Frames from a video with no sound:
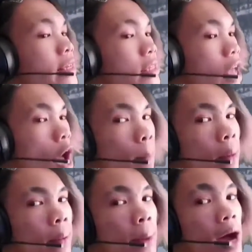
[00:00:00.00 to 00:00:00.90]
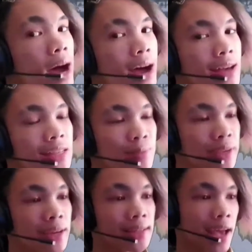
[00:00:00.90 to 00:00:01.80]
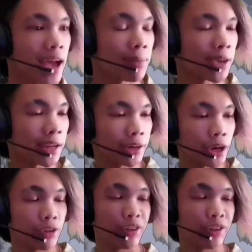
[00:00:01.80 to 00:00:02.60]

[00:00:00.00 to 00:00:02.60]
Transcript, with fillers: is pop a pause because I am getting